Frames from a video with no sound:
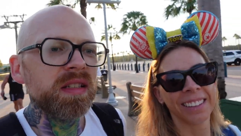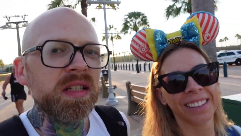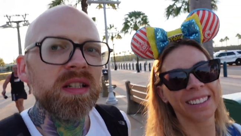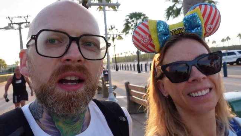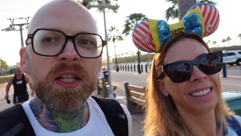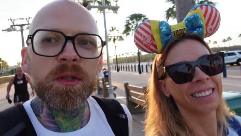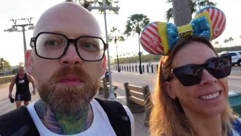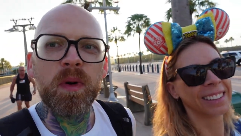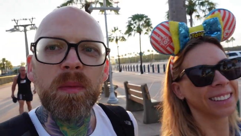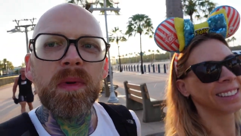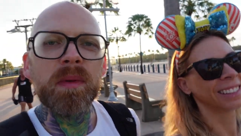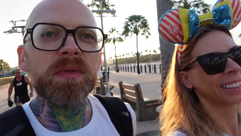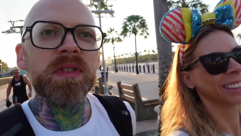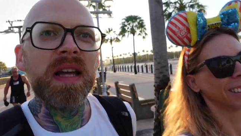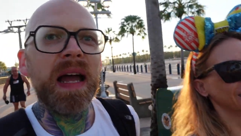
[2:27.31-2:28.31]
Speaker 1: are nice
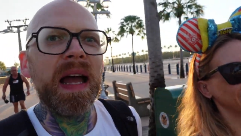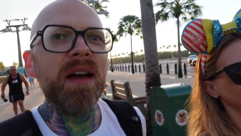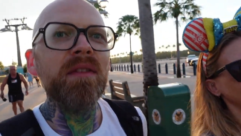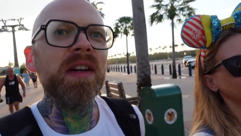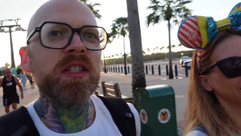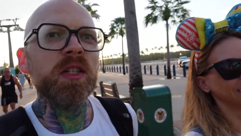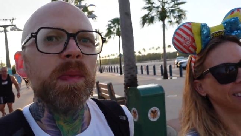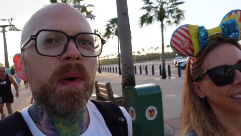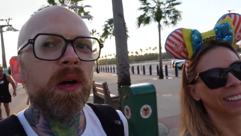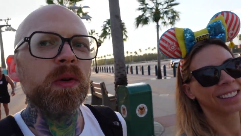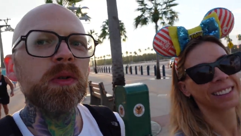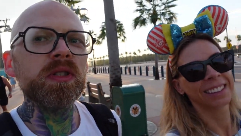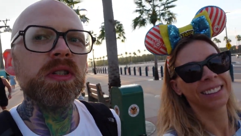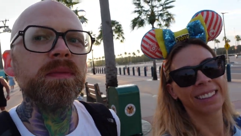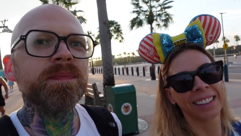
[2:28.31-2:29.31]
problems to have, I
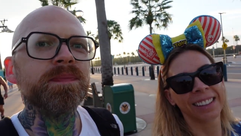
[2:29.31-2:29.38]
suppose.